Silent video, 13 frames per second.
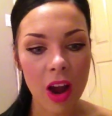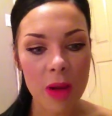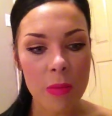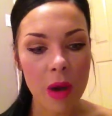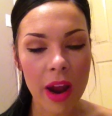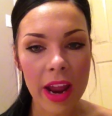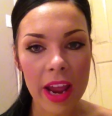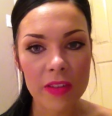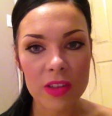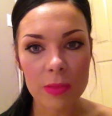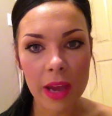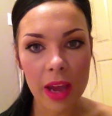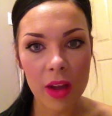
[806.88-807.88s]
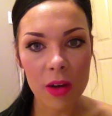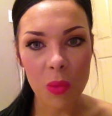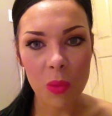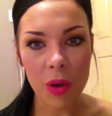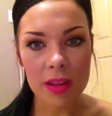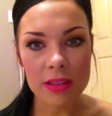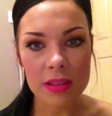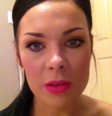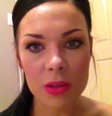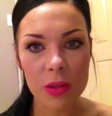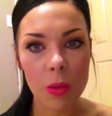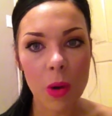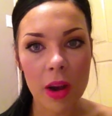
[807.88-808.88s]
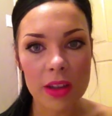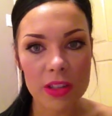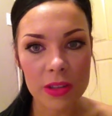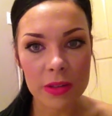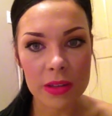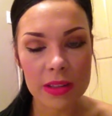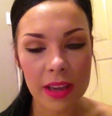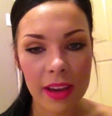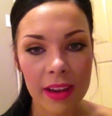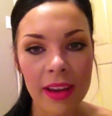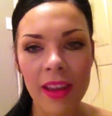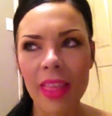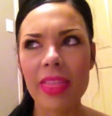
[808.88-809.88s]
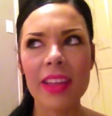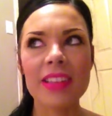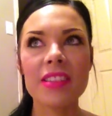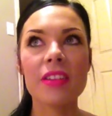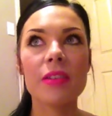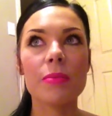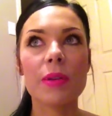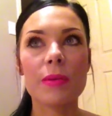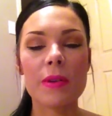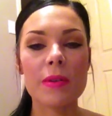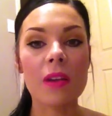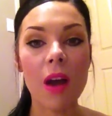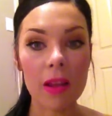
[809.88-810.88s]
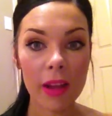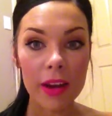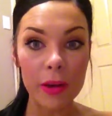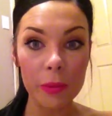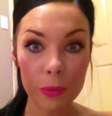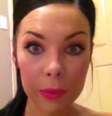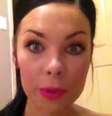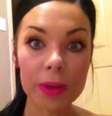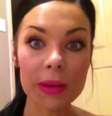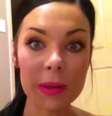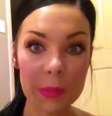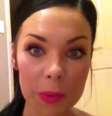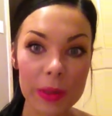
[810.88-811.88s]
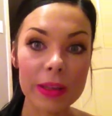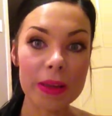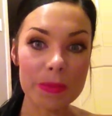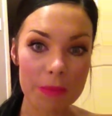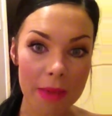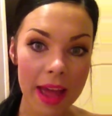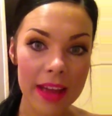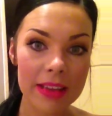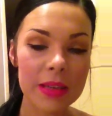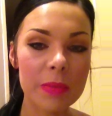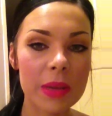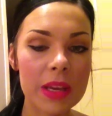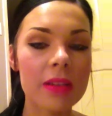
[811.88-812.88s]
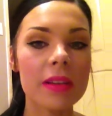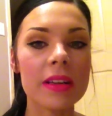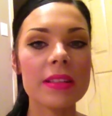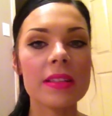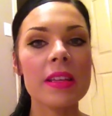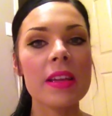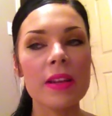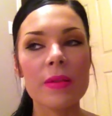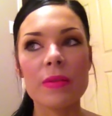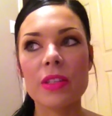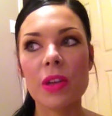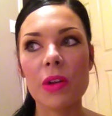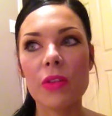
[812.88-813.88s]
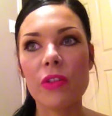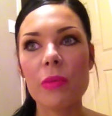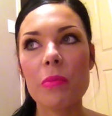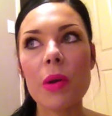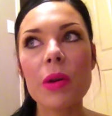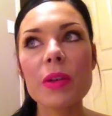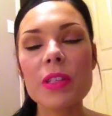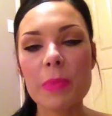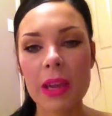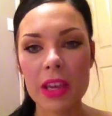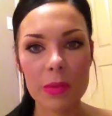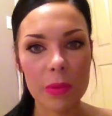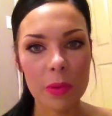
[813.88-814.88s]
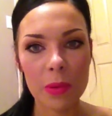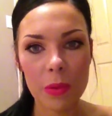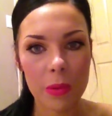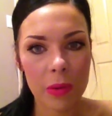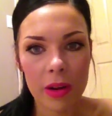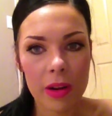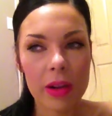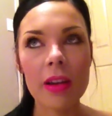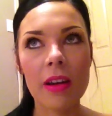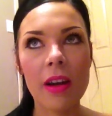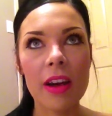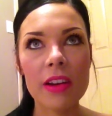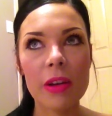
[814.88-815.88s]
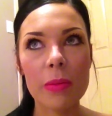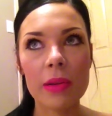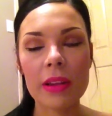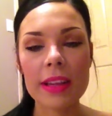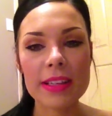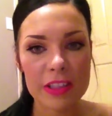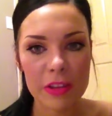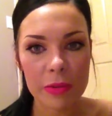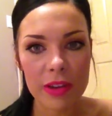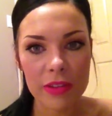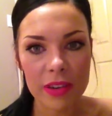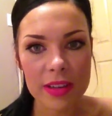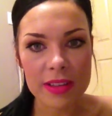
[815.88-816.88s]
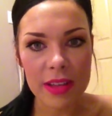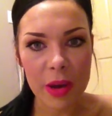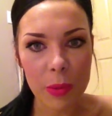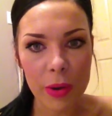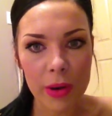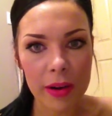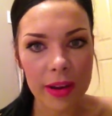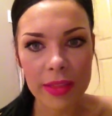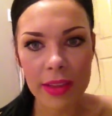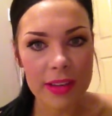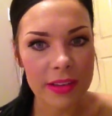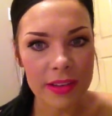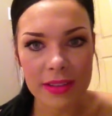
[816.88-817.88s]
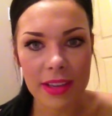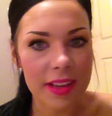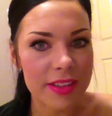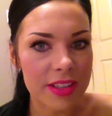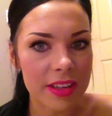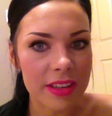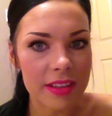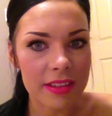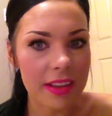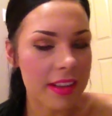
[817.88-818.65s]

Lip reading: might have to powder once or twice during the day. That's only because I like a really, really matte appearance. So for most people, I know plenty of my friends that wear it and they don't touch it.